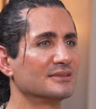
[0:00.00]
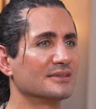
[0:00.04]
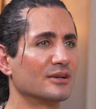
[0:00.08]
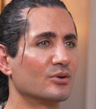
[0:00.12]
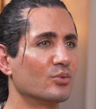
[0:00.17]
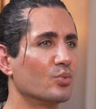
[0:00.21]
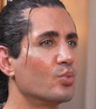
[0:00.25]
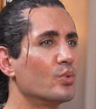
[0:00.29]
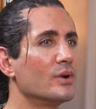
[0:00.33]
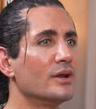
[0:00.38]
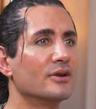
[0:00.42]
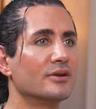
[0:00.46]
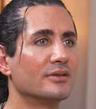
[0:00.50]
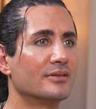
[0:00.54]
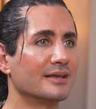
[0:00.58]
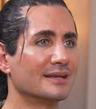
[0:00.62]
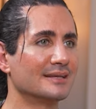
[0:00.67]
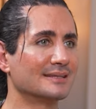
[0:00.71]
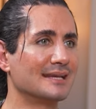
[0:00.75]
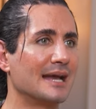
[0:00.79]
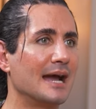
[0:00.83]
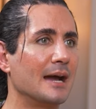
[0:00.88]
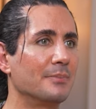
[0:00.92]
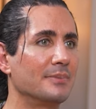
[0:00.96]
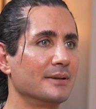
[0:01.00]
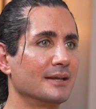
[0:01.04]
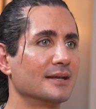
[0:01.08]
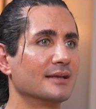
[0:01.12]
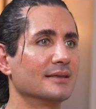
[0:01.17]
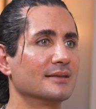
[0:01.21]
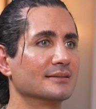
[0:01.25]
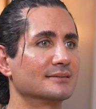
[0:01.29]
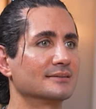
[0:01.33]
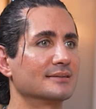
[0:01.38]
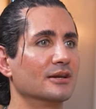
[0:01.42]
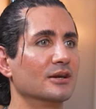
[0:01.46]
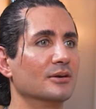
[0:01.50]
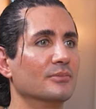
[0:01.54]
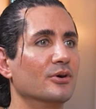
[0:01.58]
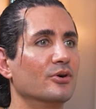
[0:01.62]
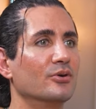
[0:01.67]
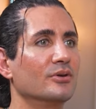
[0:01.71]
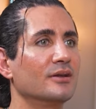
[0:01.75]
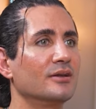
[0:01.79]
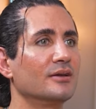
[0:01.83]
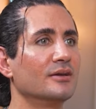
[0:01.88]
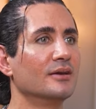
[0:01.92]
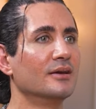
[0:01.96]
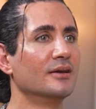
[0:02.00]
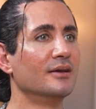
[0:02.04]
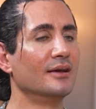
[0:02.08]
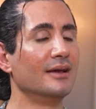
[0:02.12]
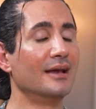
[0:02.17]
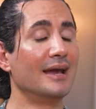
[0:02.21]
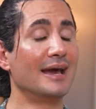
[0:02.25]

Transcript: these like weird things happening in the ceremony.